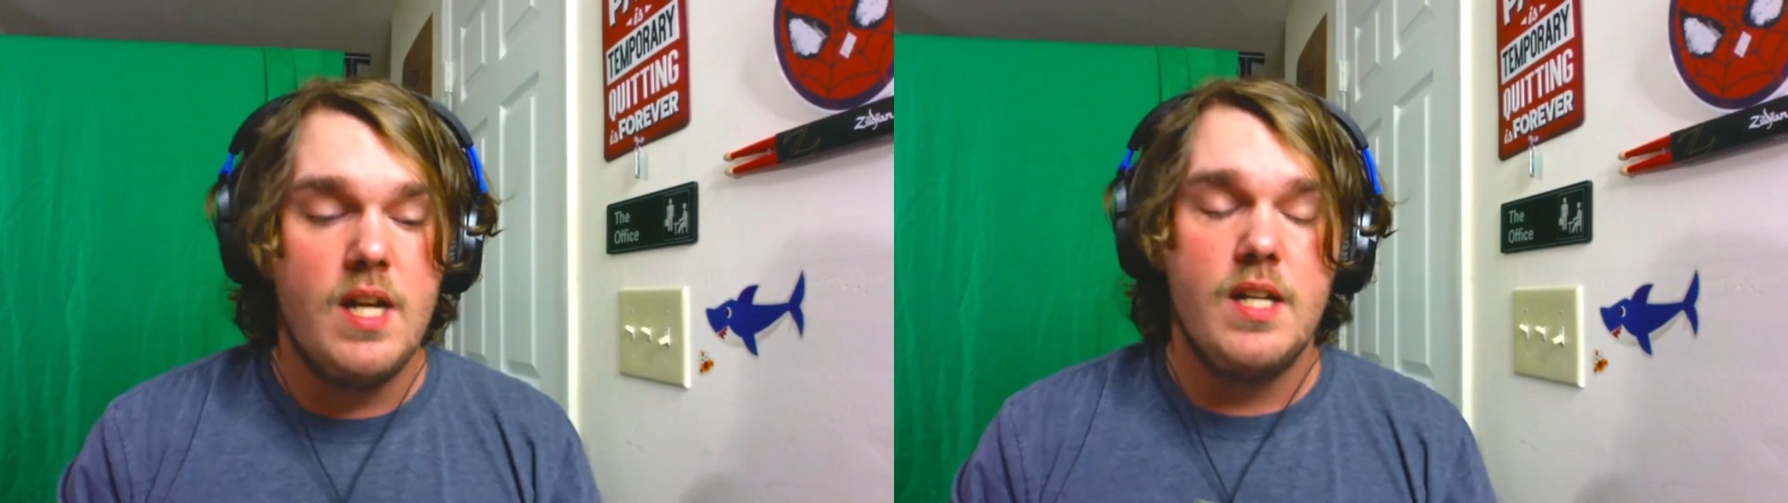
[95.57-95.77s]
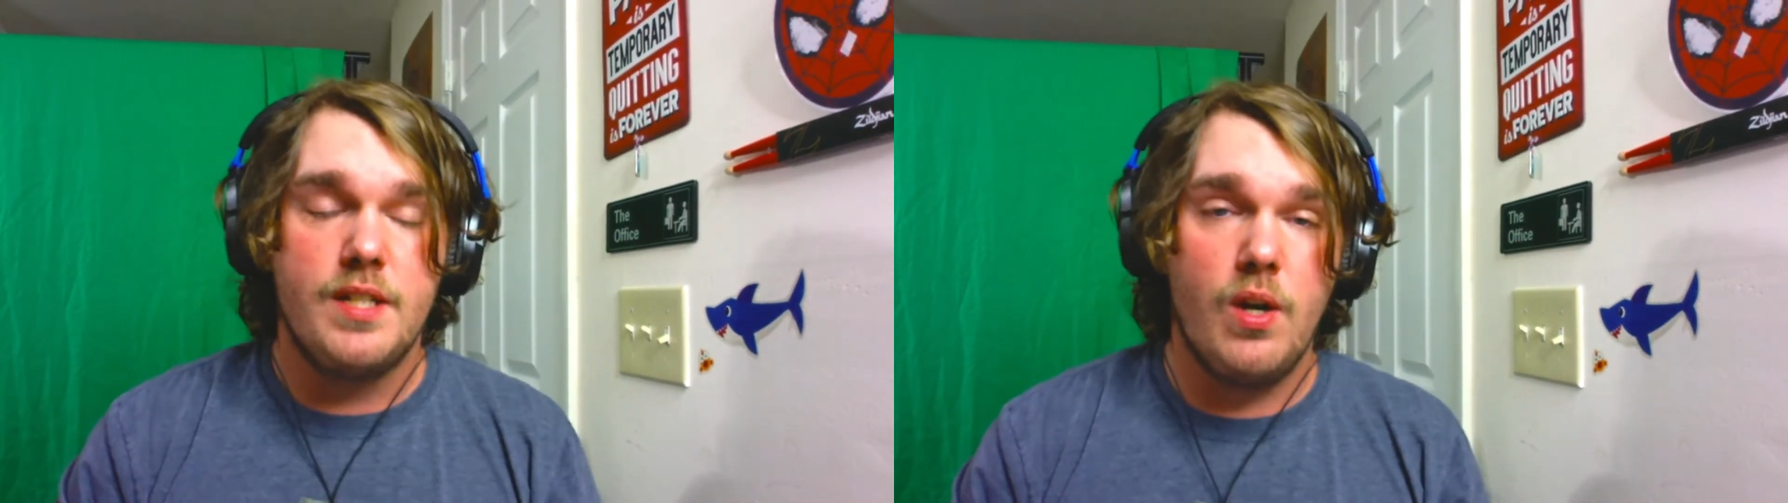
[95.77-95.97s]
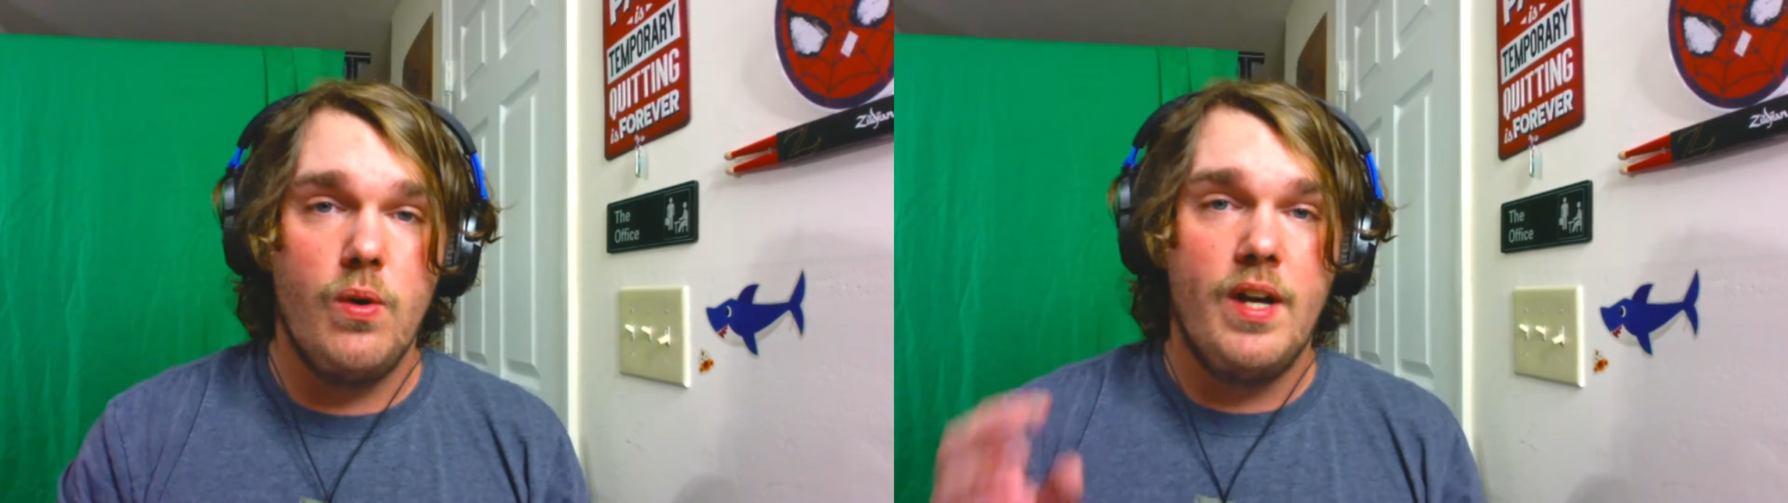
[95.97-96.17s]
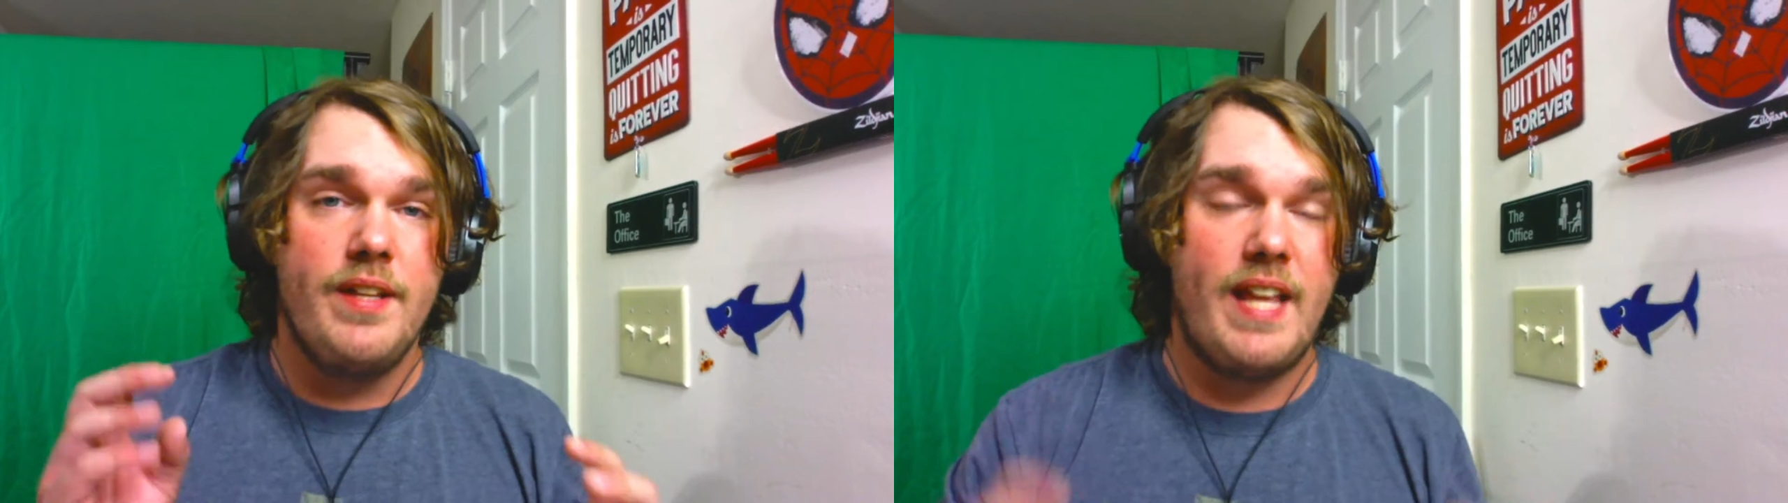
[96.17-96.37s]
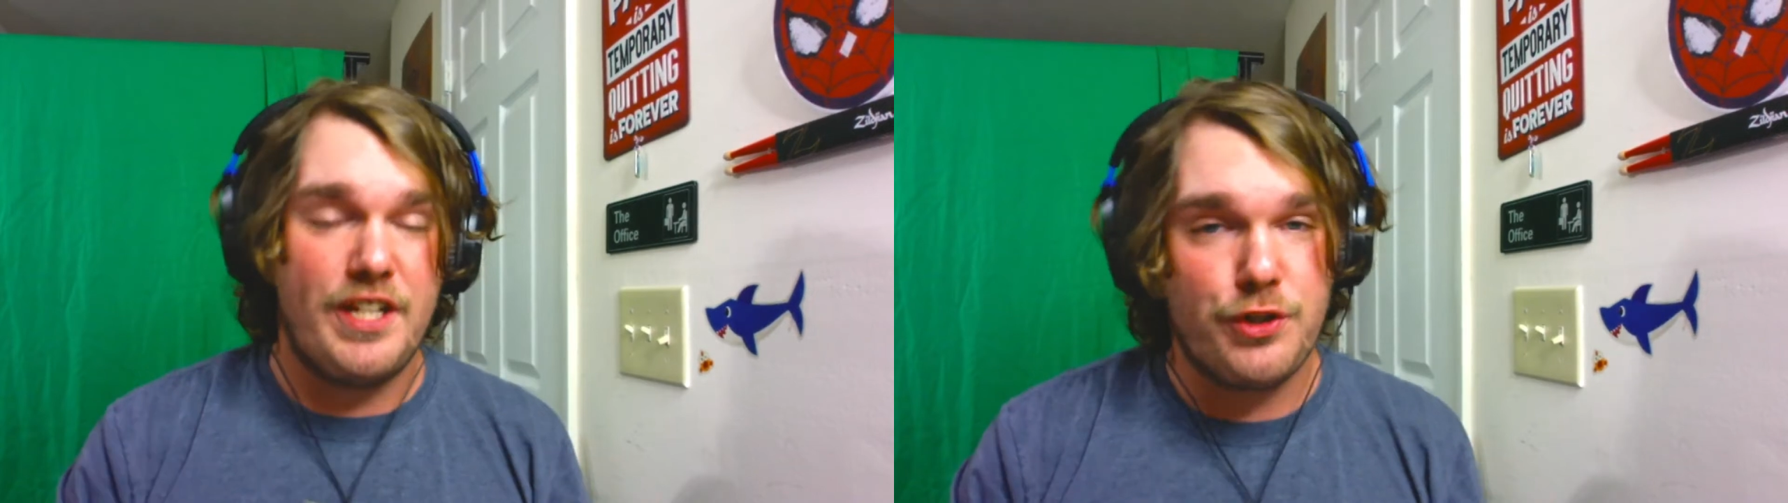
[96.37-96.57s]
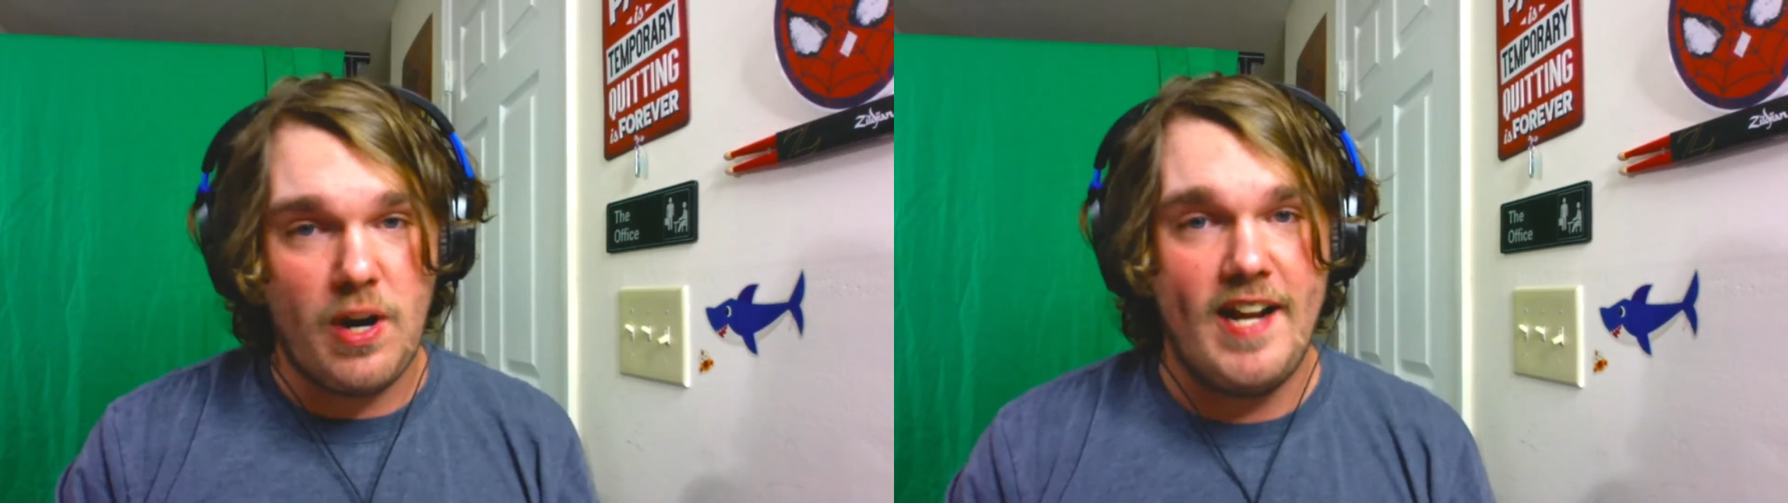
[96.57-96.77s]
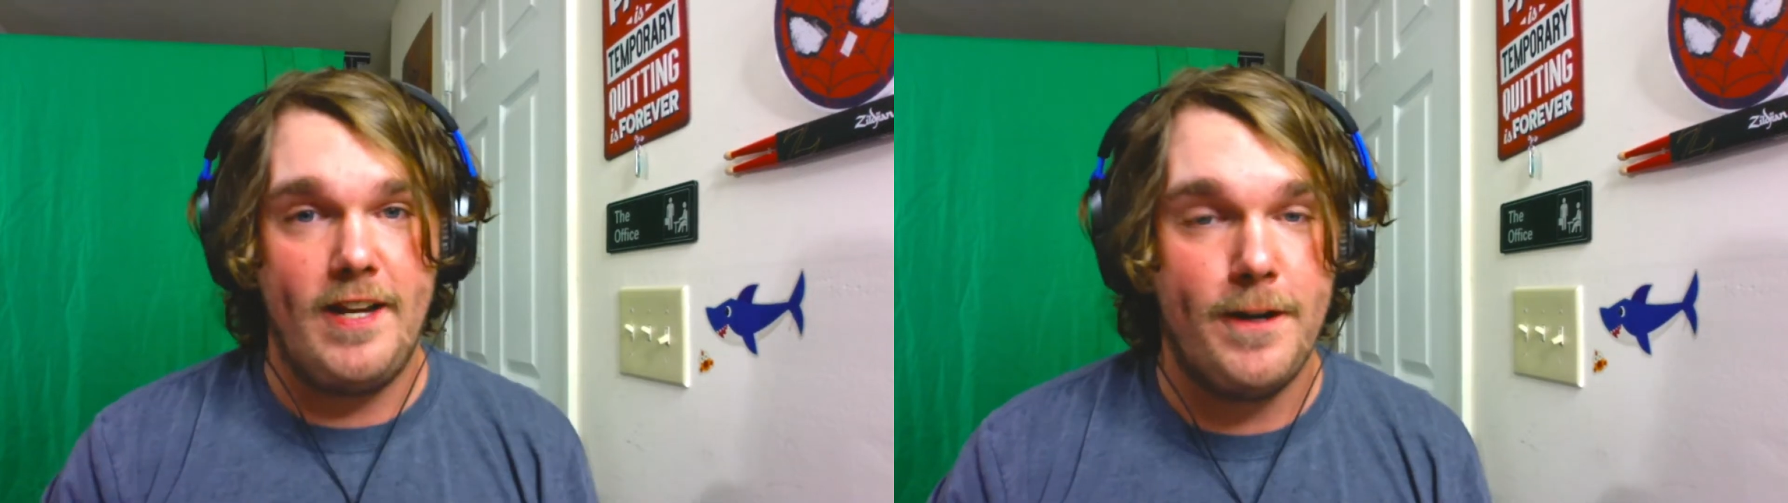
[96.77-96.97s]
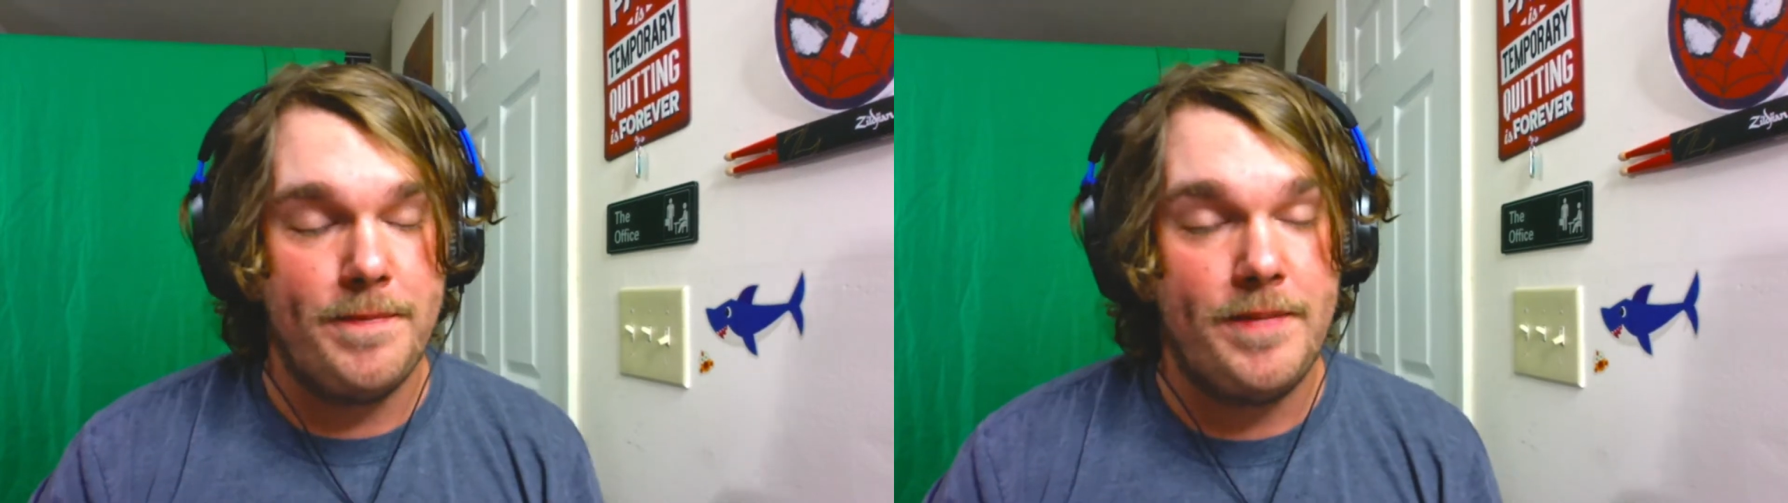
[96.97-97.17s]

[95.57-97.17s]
So they strike you.